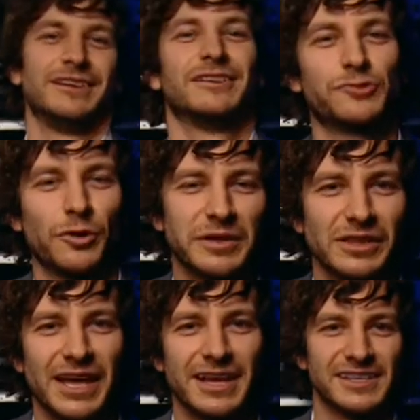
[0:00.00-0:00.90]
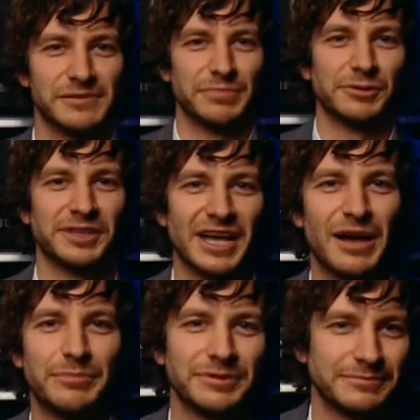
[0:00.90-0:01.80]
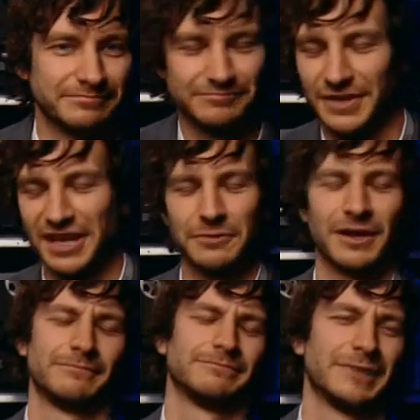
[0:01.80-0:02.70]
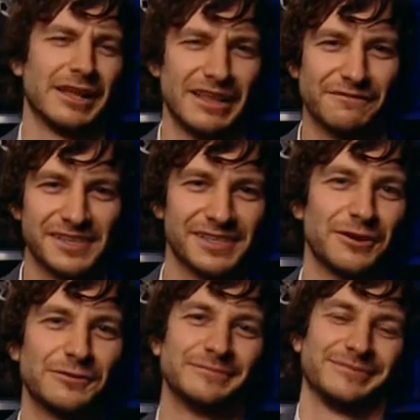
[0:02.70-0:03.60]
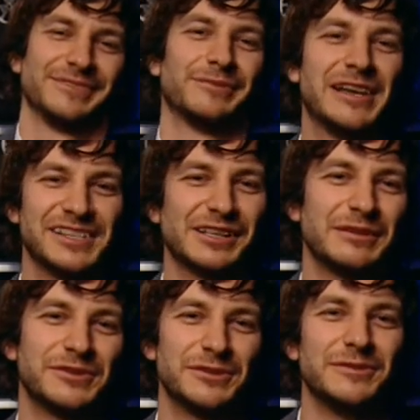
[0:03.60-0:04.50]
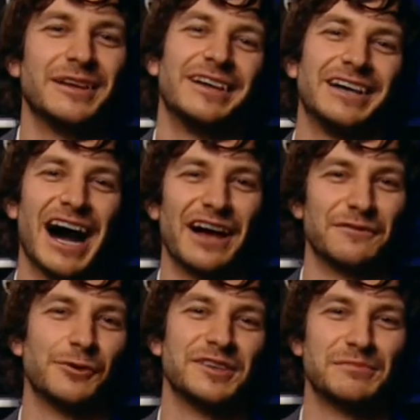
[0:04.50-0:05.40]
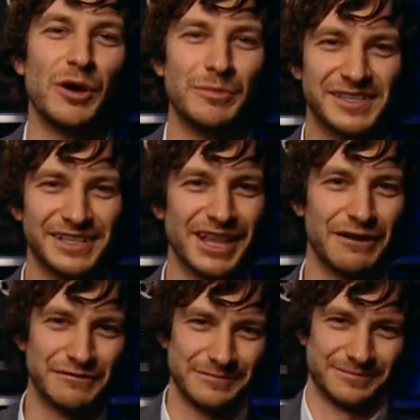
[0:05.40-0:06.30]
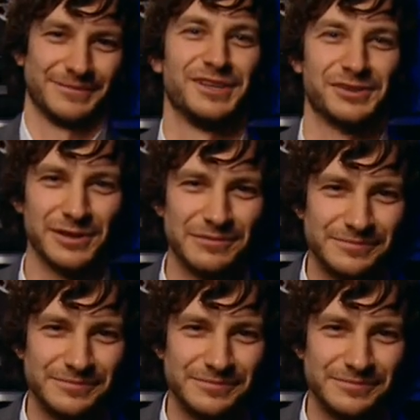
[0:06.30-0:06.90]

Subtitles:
dropping layers and building up. And anyway, I love this song. Amazing clip too. Art of Noise, Moments in Love. Enjoy.